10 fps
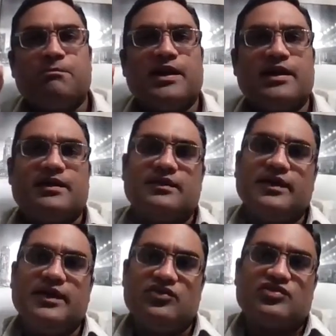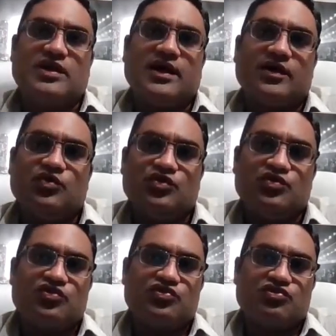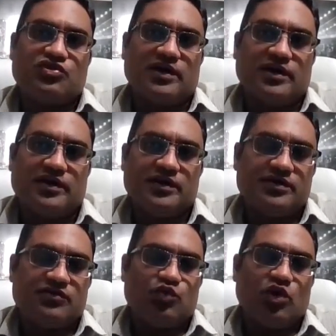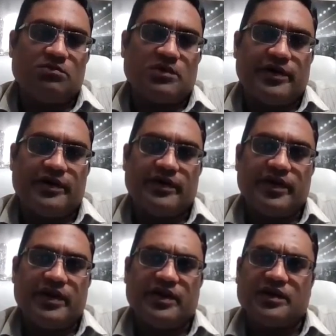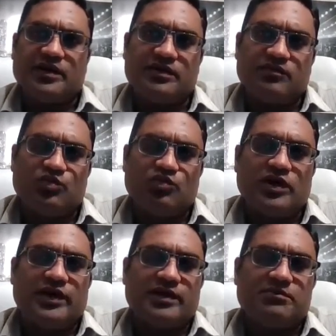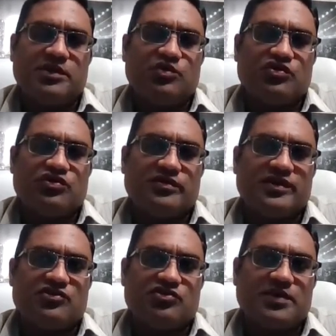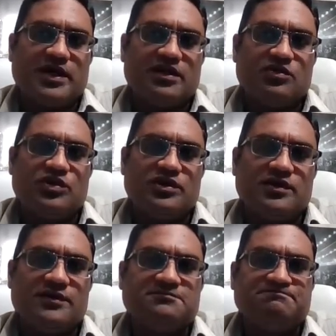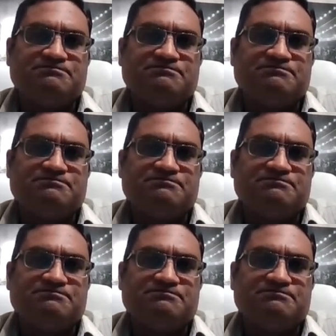but he's the guy who started Walmart, and one time he was the richest man in the world.